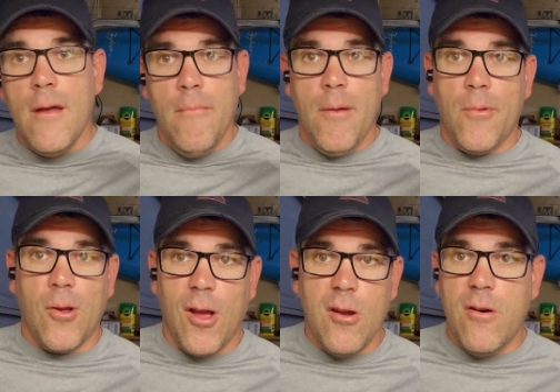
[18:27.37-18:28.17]
people are
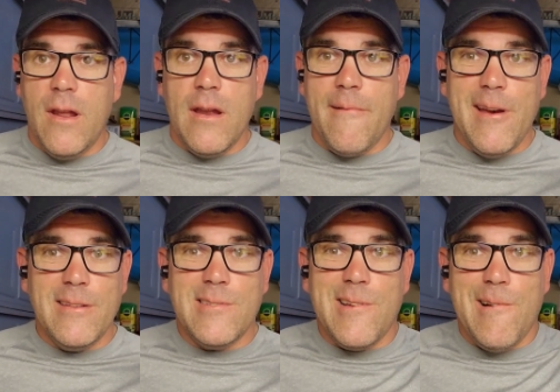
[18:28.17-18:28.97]
going to do it anyway,
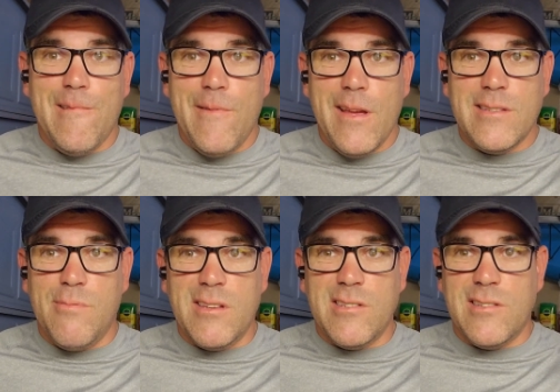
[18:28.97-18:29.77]
so it's
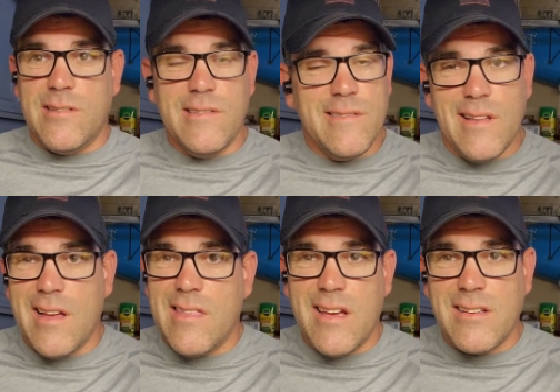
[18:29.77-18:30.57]
best, a lot
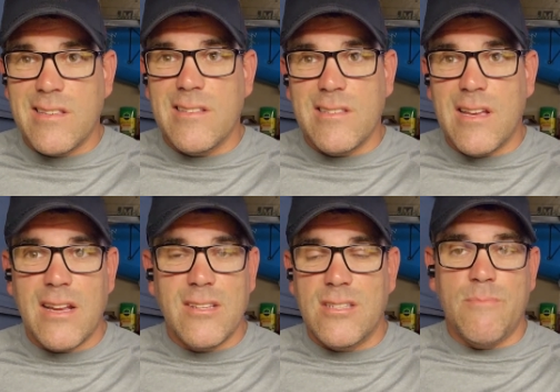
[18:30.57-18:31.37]
of things, it's like
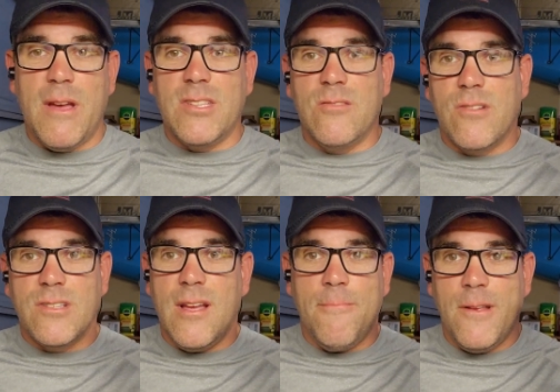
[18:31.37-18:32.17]
just best to
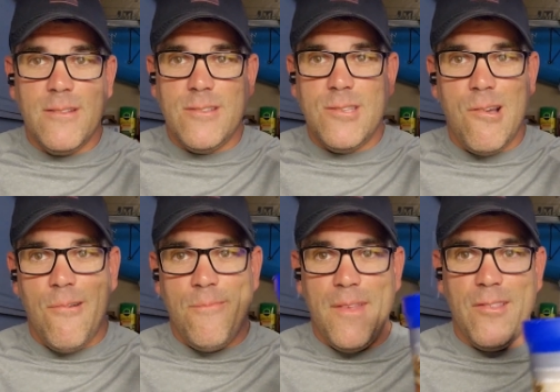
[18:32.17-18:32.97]
accept it. So
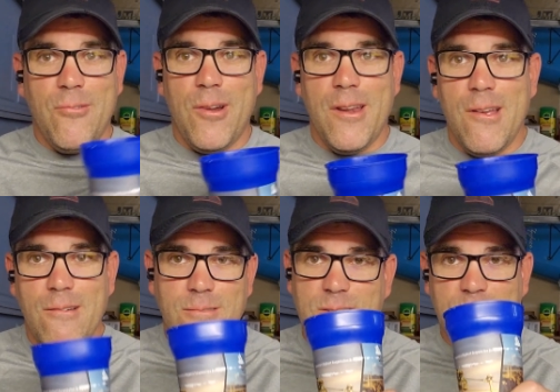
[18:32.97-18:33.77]
that's what I do.
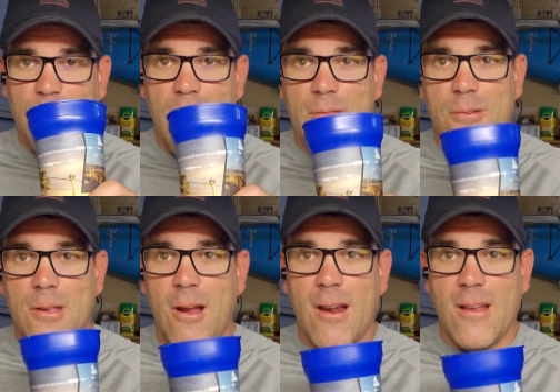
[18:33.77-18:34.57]
Just ride with
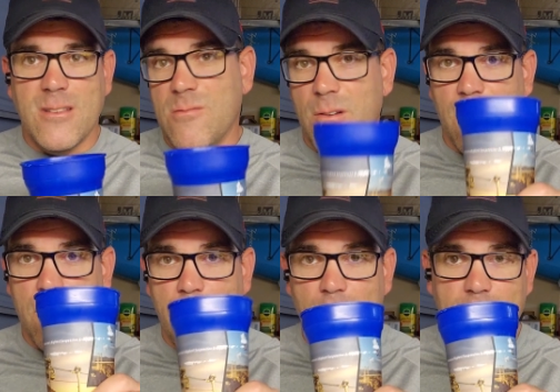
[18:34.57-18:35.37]
your head on a swivel.
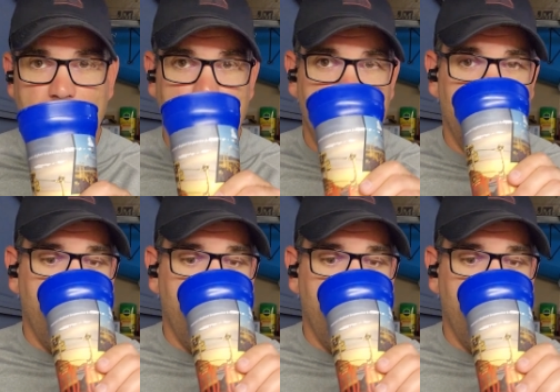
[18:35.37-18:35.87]
Pretty simple,